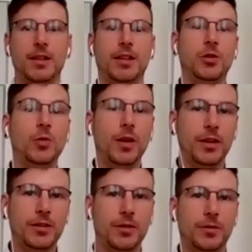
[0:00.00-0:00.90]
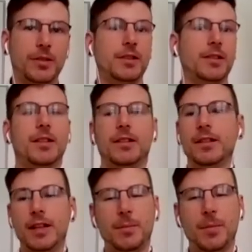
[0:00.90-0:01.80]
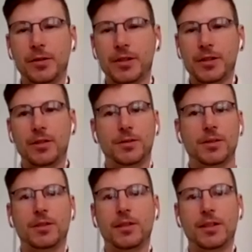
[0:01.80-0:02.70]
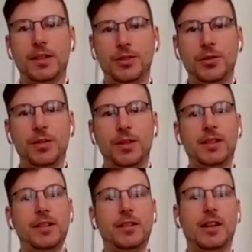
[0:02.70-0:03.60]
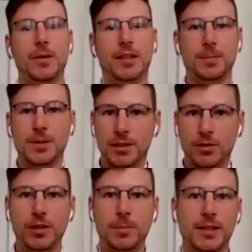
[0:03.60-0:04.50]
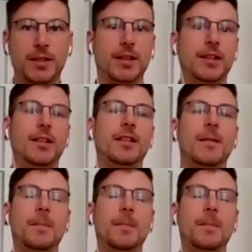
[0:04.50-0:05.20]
QR codes, data matrix codes, and all these new things that are coming up slowly but steady,